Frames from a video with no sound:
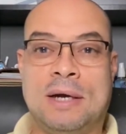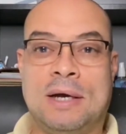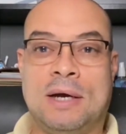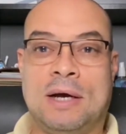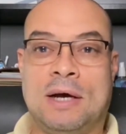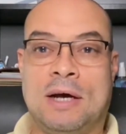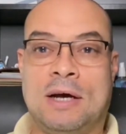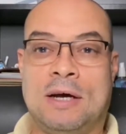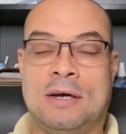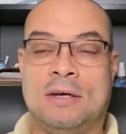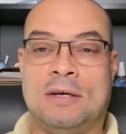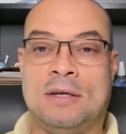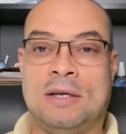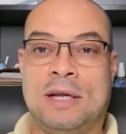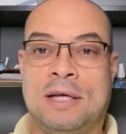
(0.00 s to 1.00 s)

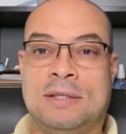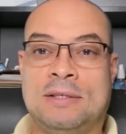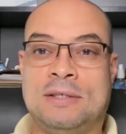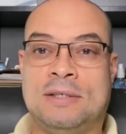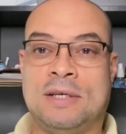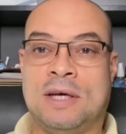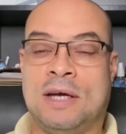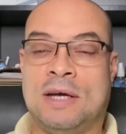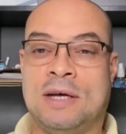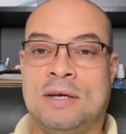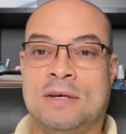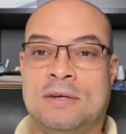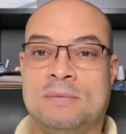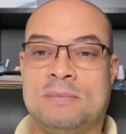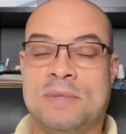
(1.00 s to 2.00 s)
uh let's
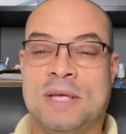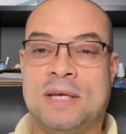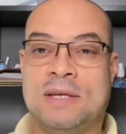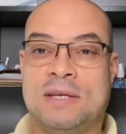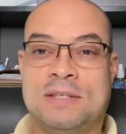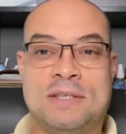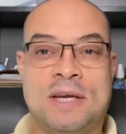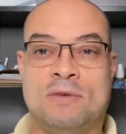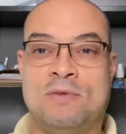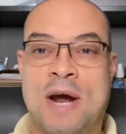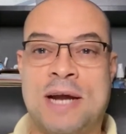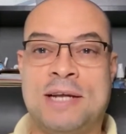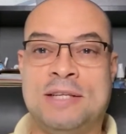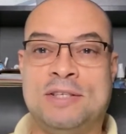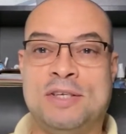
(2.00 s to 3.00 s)
uh, let's get
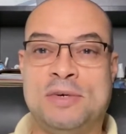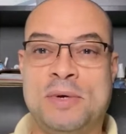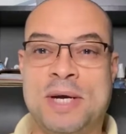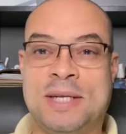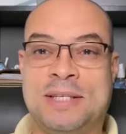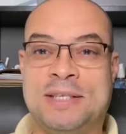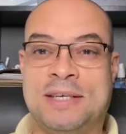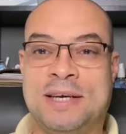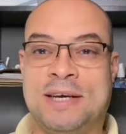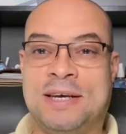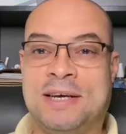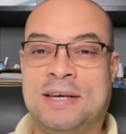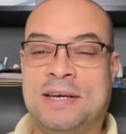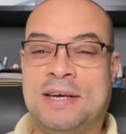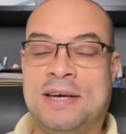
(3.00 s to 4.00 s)
right into it.
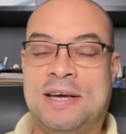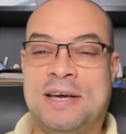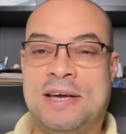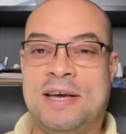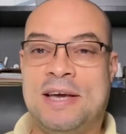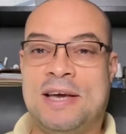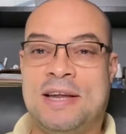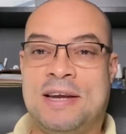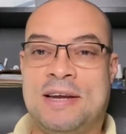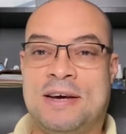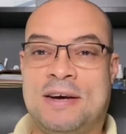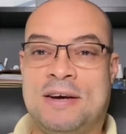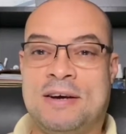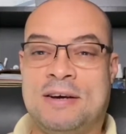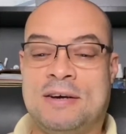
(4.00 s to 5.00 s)
Uh, in
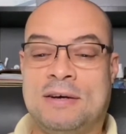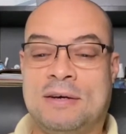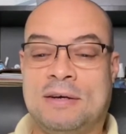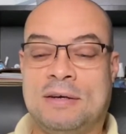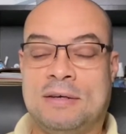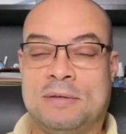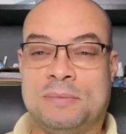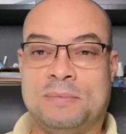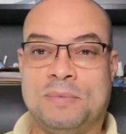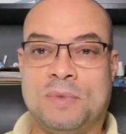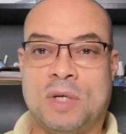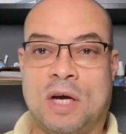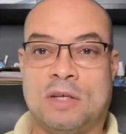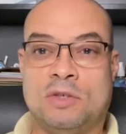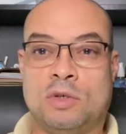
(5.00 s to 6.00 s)

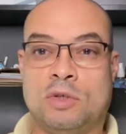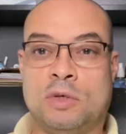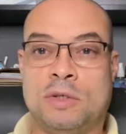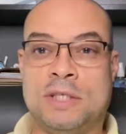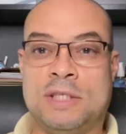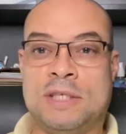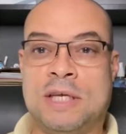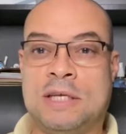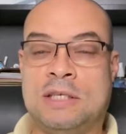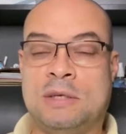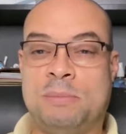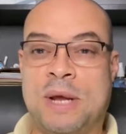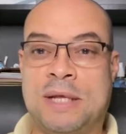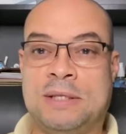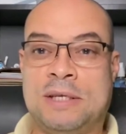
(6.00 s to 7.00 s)
our social
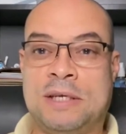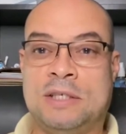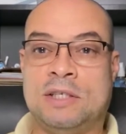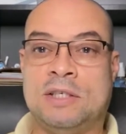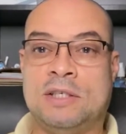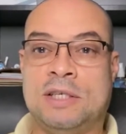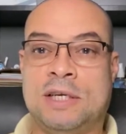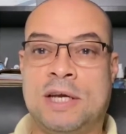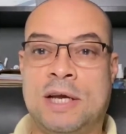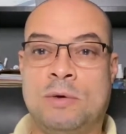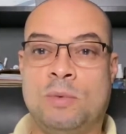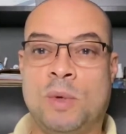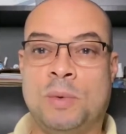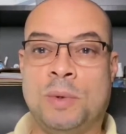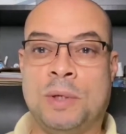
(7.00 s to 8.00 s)
distancing meditation today,
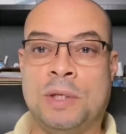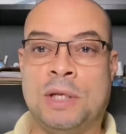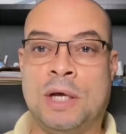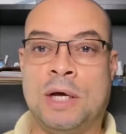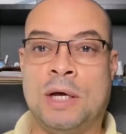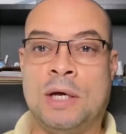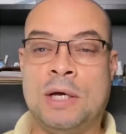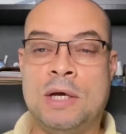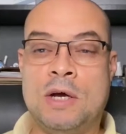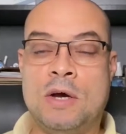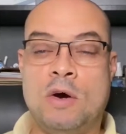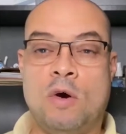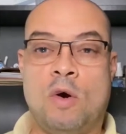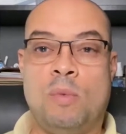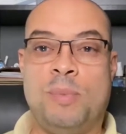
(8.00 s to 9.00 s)
we will
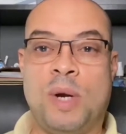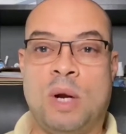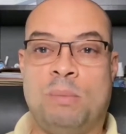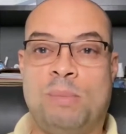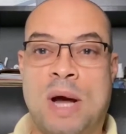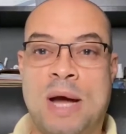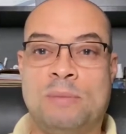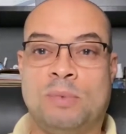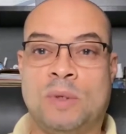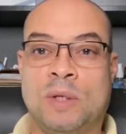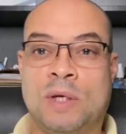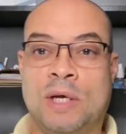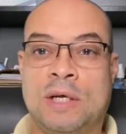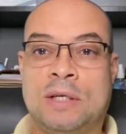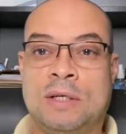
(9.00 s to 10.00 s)
open our
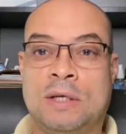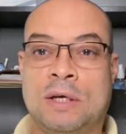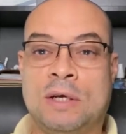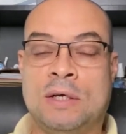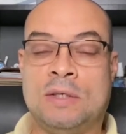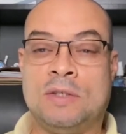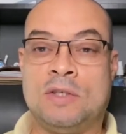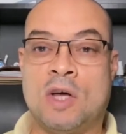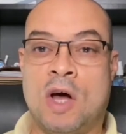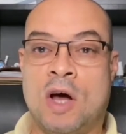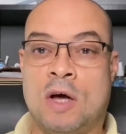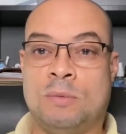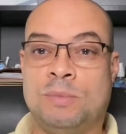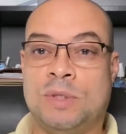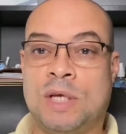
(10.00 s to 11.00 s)
Bible in the
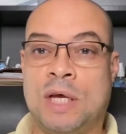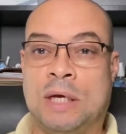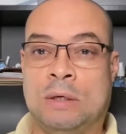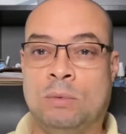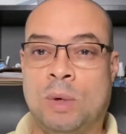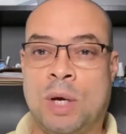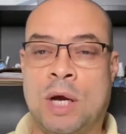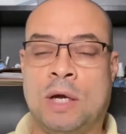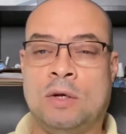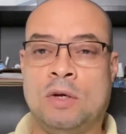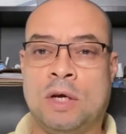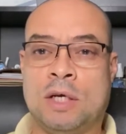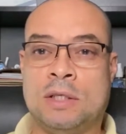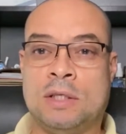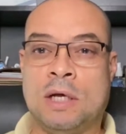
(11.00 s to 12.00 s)
Psalms, and we're going to
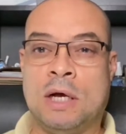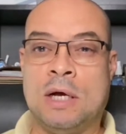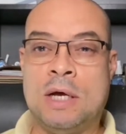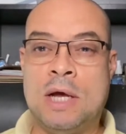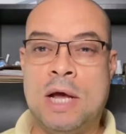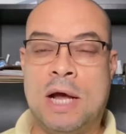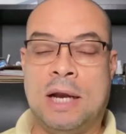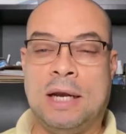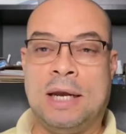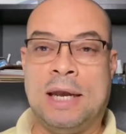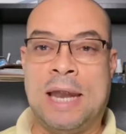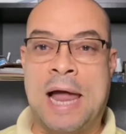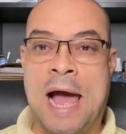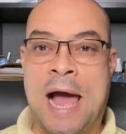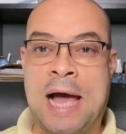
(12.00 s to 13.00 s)
look at the
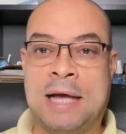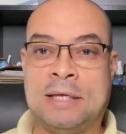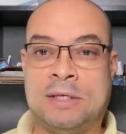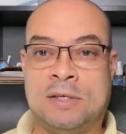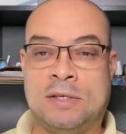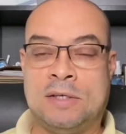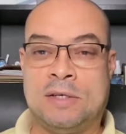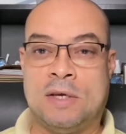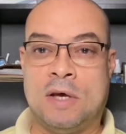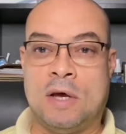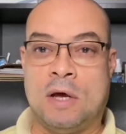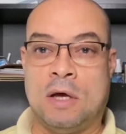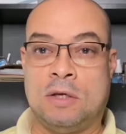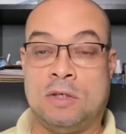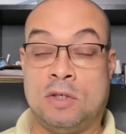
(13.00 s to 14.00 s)
last
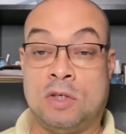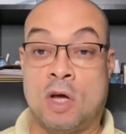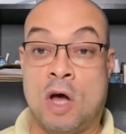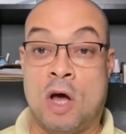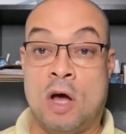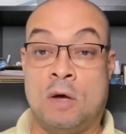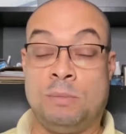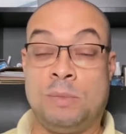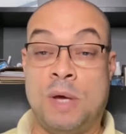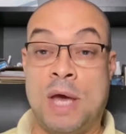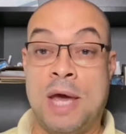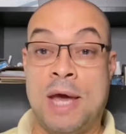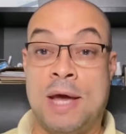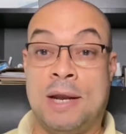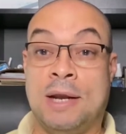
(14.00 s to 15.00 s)
psalm
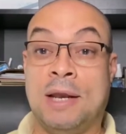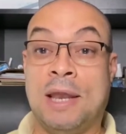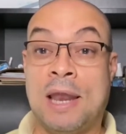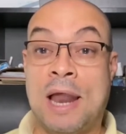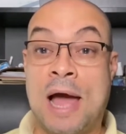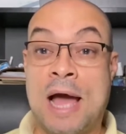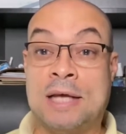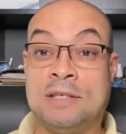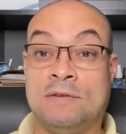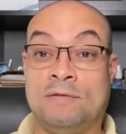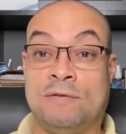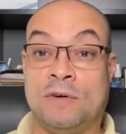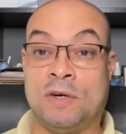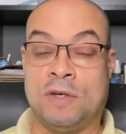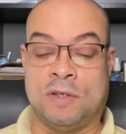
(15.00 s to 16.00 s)
and last
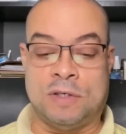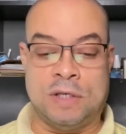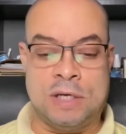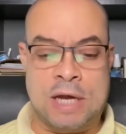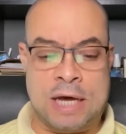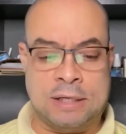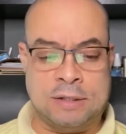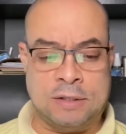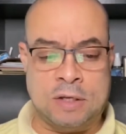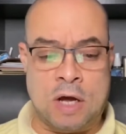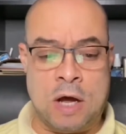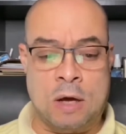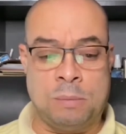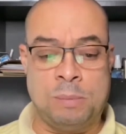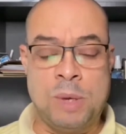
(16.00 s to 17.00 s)
verse in that
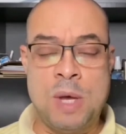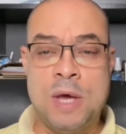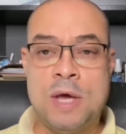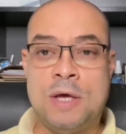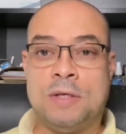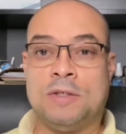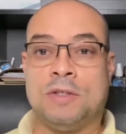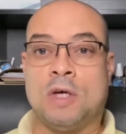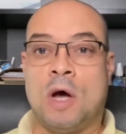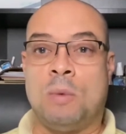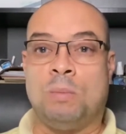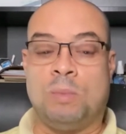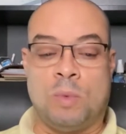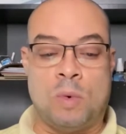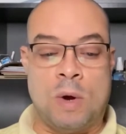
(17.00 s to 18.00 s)
psalm,
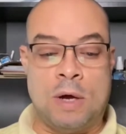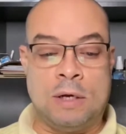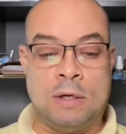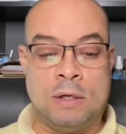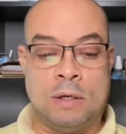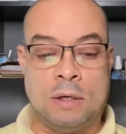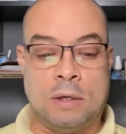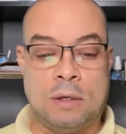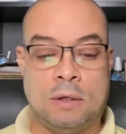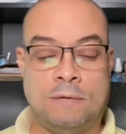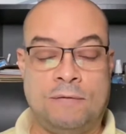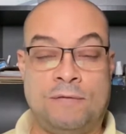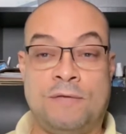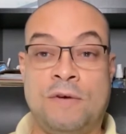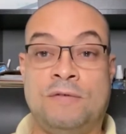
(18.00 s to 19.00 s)
Psalm one.
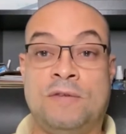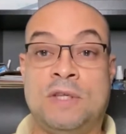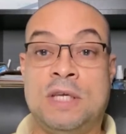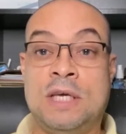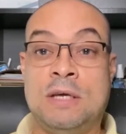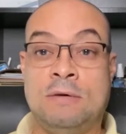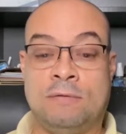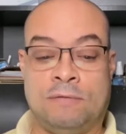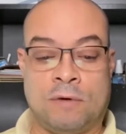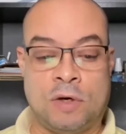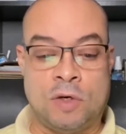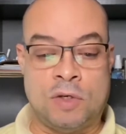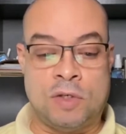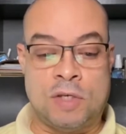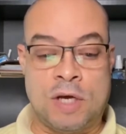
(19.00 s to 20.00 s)
50,
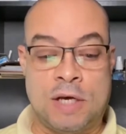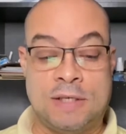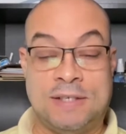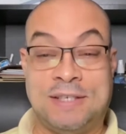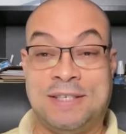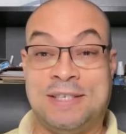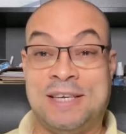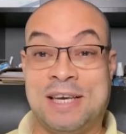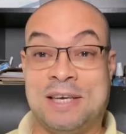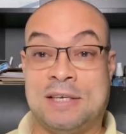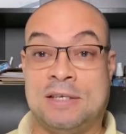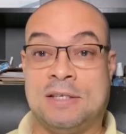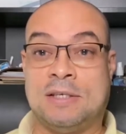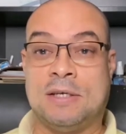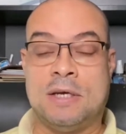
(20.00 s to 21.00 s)
verse
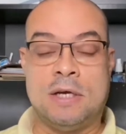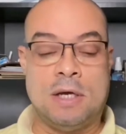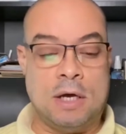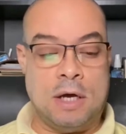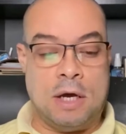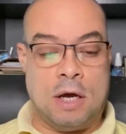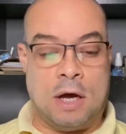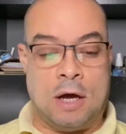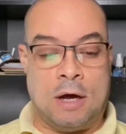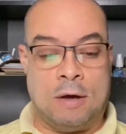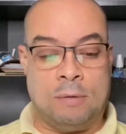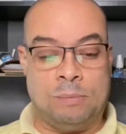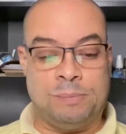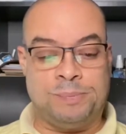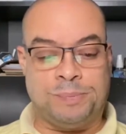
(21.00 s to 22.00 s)
6.
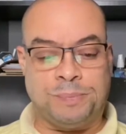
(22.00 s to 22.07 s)
Um,